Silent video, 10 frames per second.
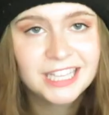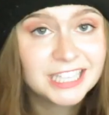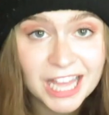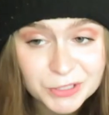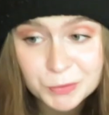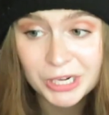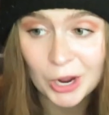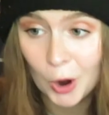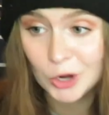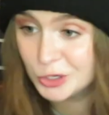Like, that's pretty
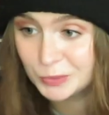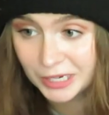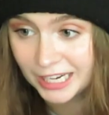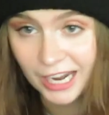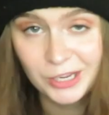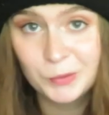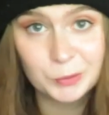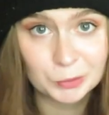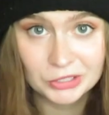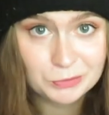harsh, but can
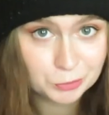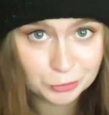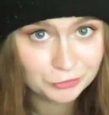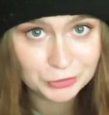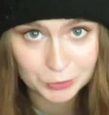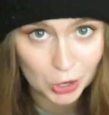anyone really prove you